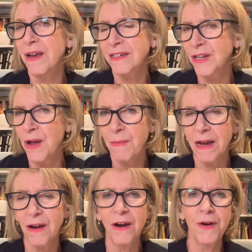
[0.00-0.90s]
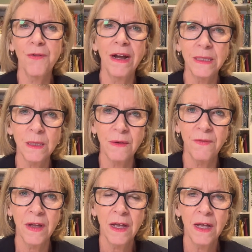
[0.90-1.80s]
term an aggressive
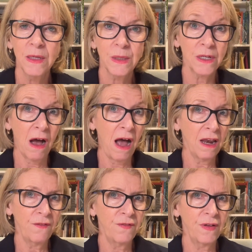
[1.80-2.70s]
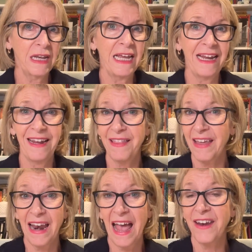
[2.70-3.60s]
style of leading
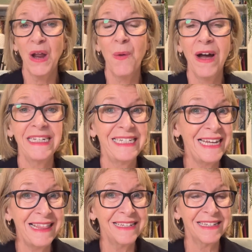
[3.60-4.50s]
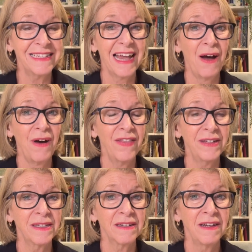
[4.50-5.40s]
that had no idea this is how
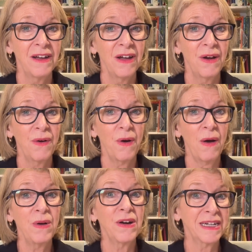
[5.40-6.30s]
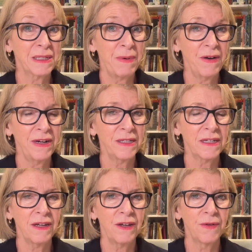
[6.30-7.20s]
others were
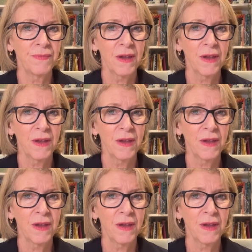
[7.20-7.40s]
experiencing you.